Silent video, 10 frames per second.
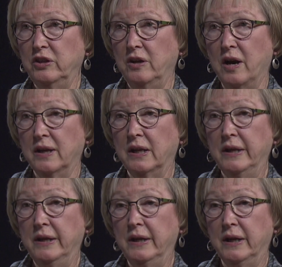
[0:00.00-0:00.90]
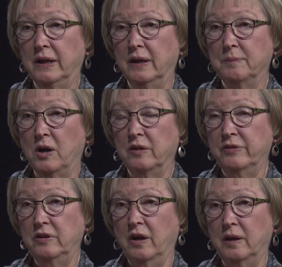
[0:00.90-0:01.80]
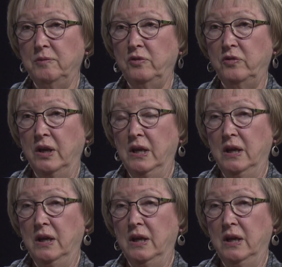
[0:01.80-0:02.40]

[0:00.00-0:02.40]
than not. Oftentimes,